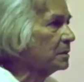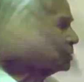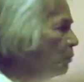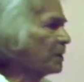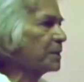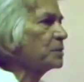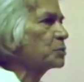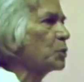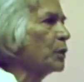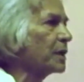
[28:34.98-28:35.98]
That's what he
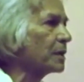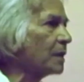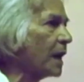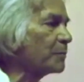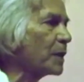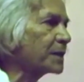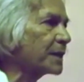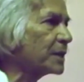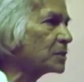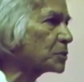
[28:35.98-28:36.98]
is doing. I am not
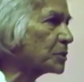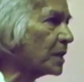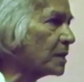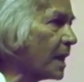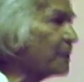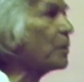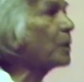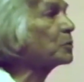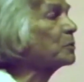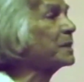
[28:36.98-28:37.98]
against that. I
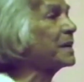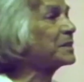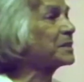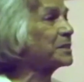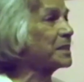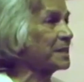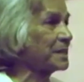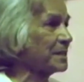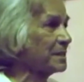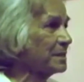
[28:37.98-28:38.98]
want to be entertained.
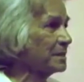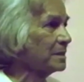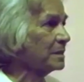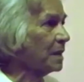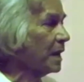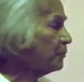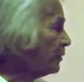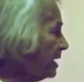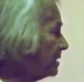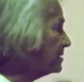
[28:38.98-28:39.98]
I
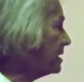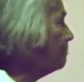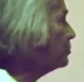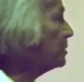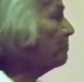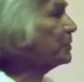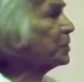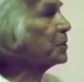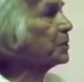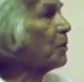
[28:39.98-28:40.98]
find some
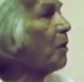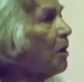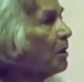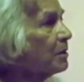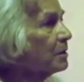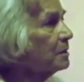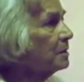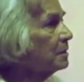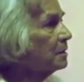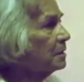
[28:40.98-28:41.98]
sympathetic chord
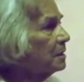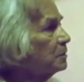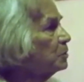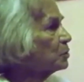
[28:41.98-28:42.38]
in